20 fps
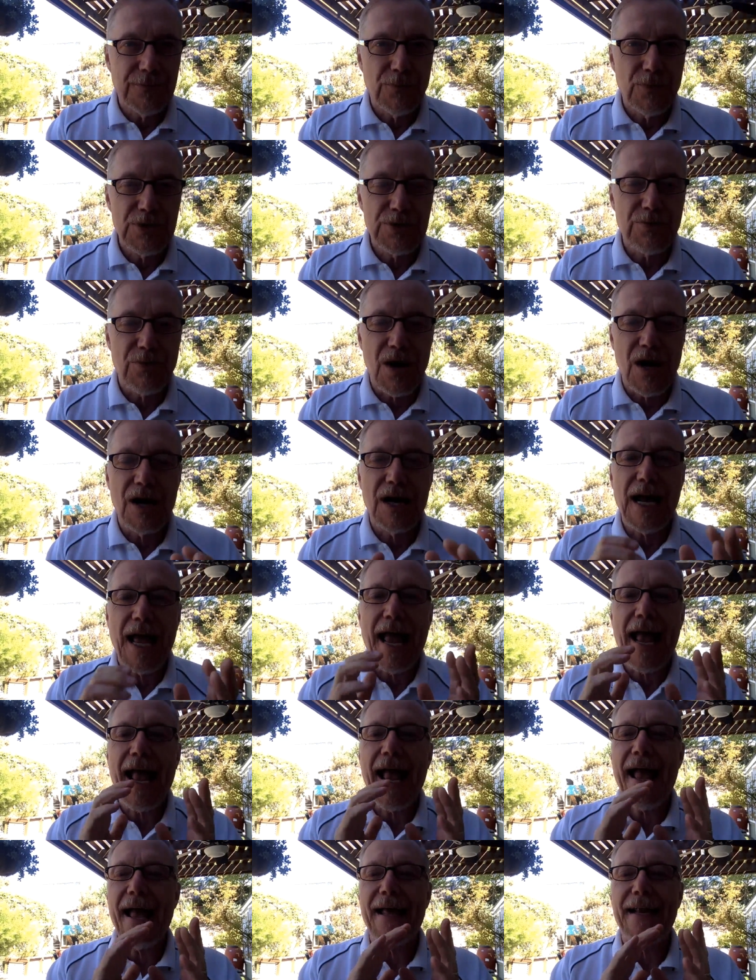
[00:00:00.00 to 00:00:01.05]
was rung
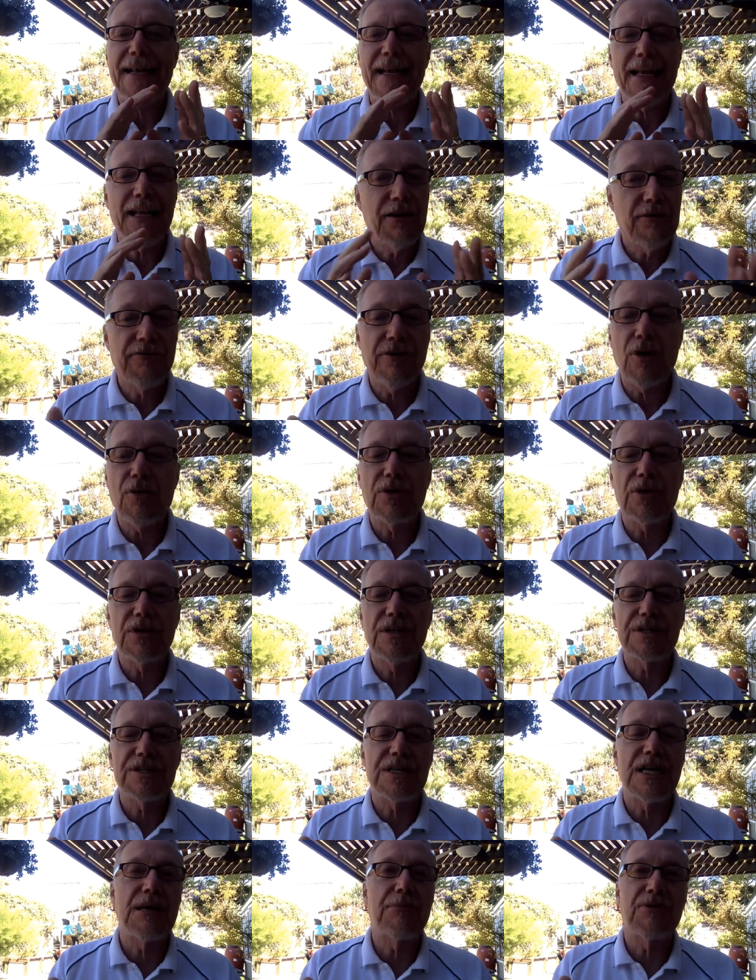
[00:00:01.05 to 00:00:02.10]
and it evoked
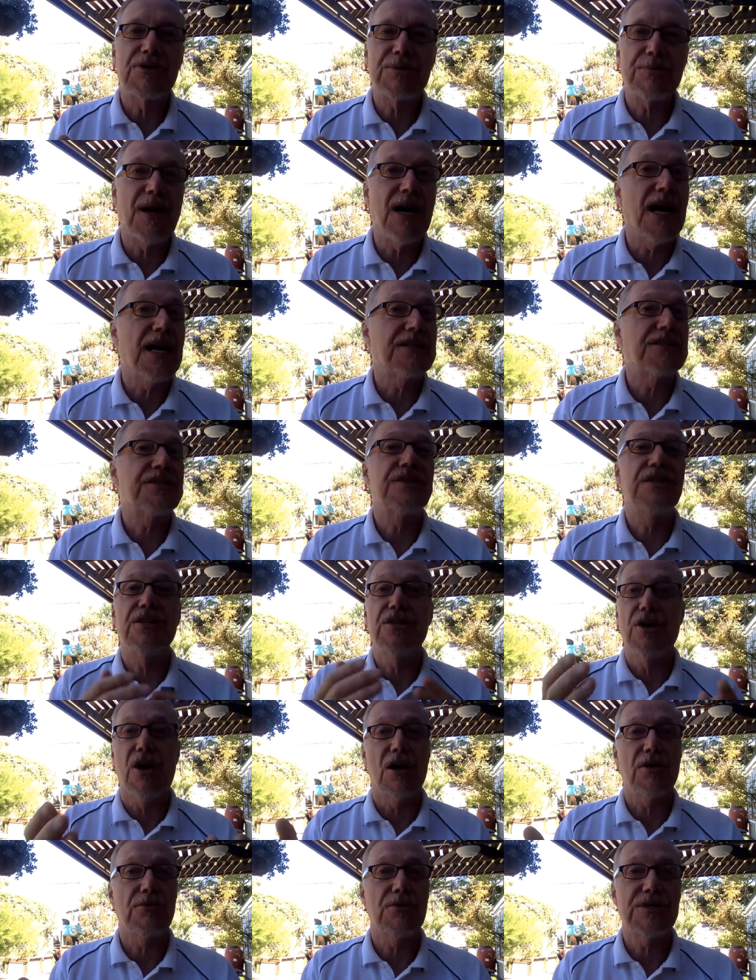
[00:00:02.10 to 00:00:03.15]
the same response. The
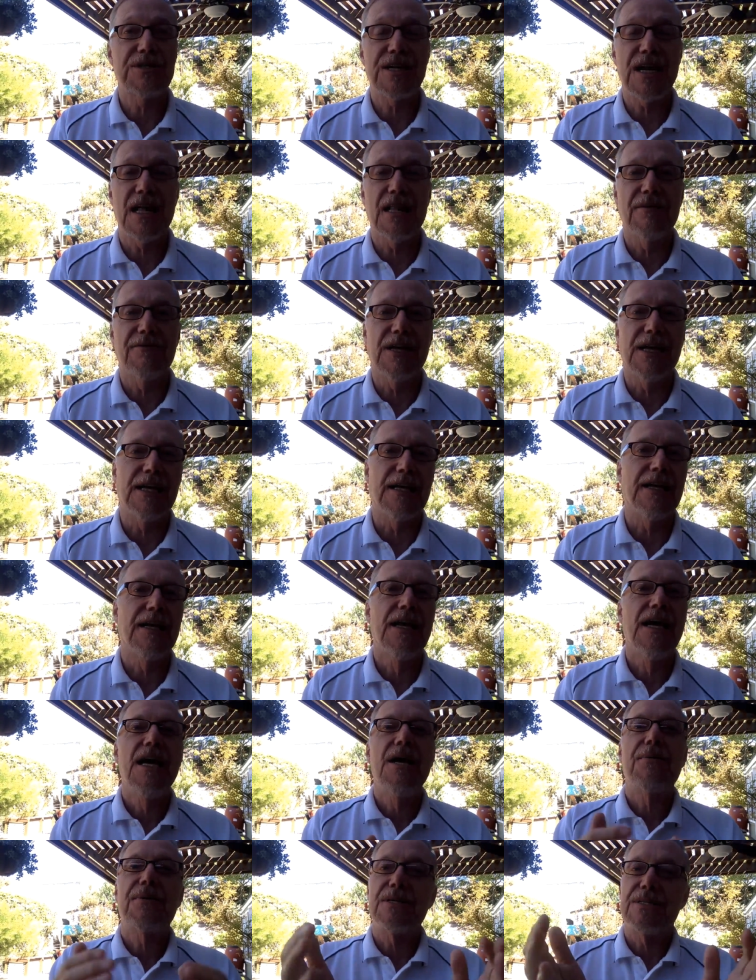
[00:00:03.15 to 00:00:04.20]
dog would salivate
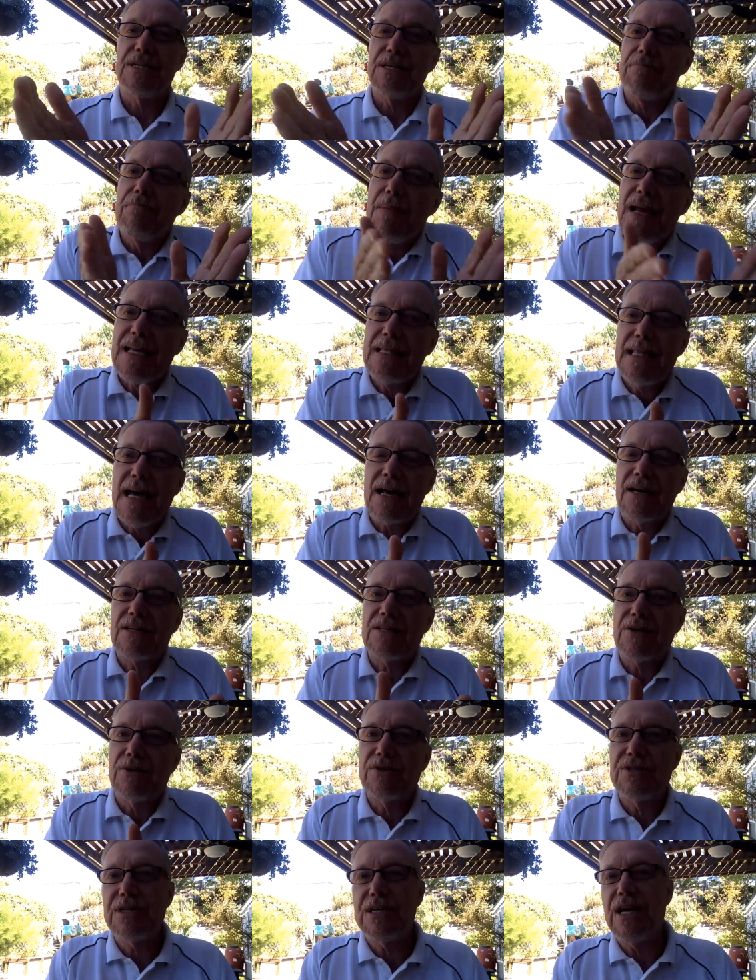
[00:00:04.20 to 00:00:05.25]
because he'd made that
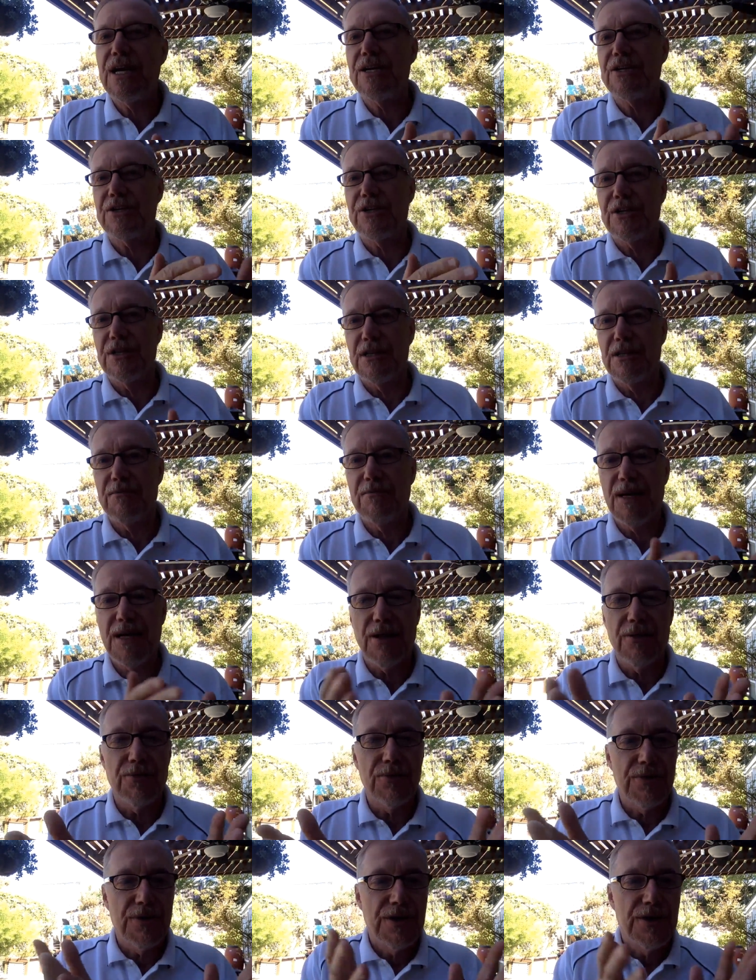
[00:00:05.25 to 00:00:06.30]
association. The
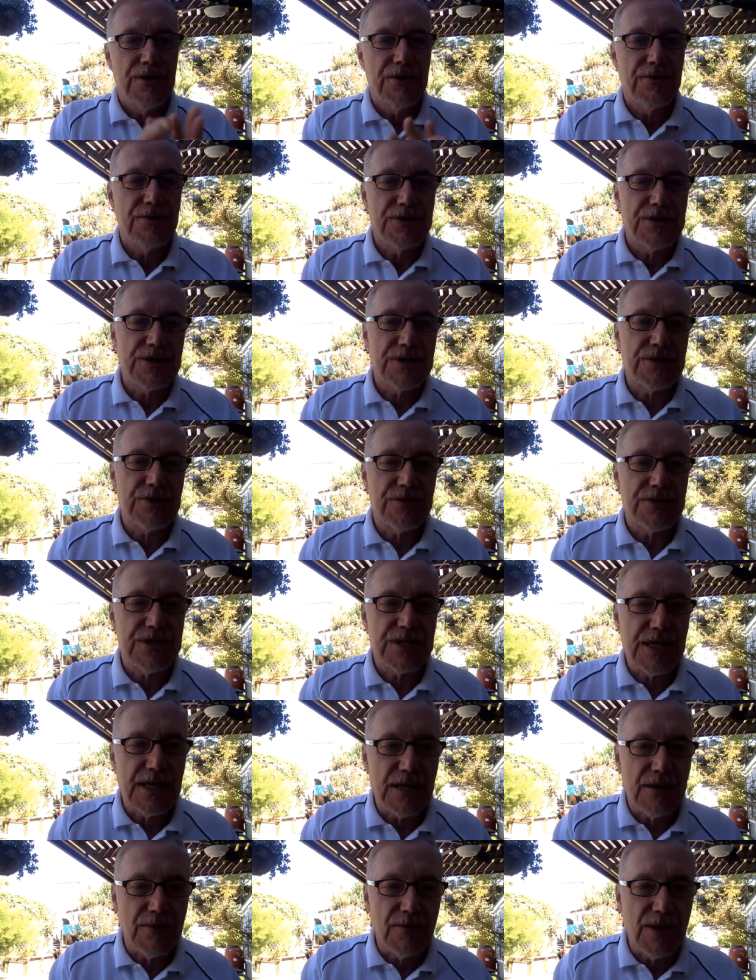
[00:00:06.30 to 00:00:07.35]
bell was
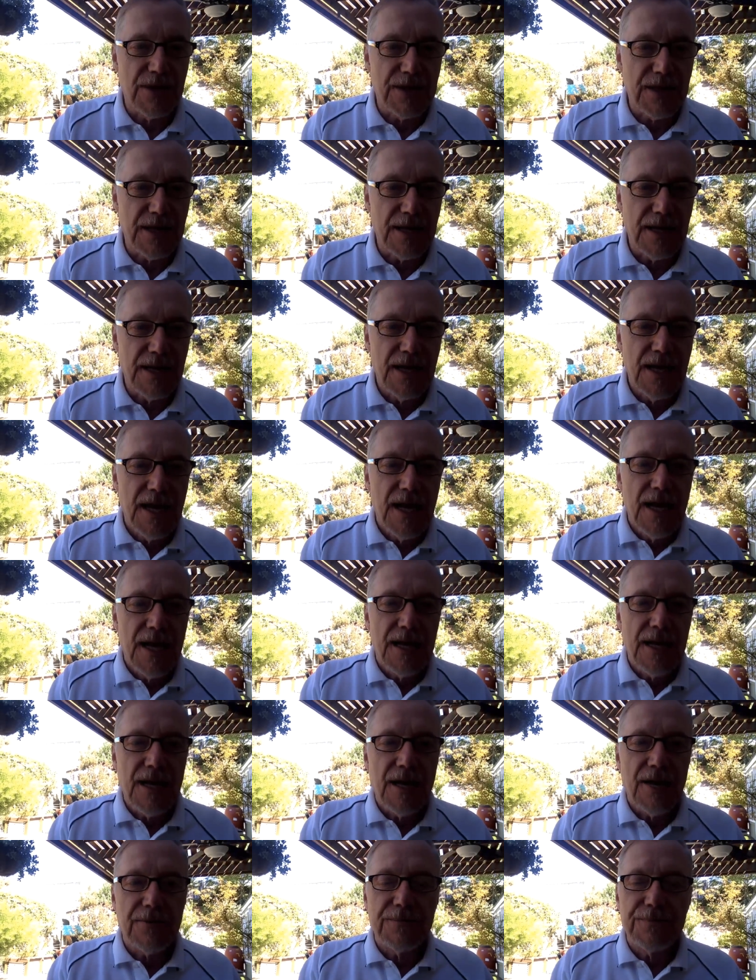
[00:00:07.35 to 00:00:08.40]
associated with it.
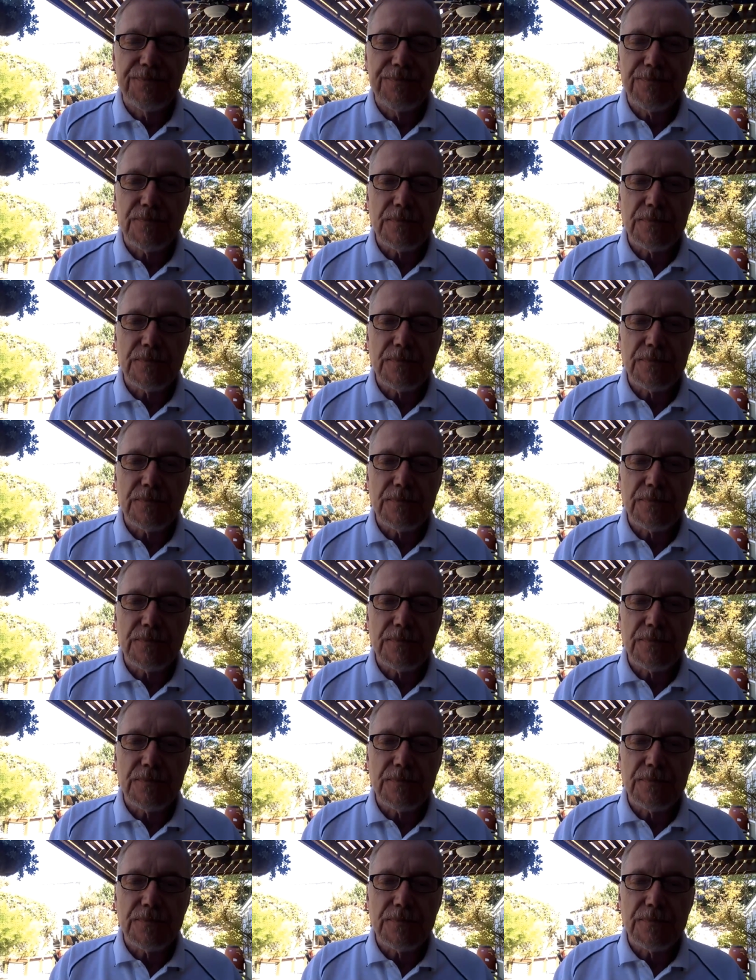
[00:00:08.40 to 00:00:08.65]
Now,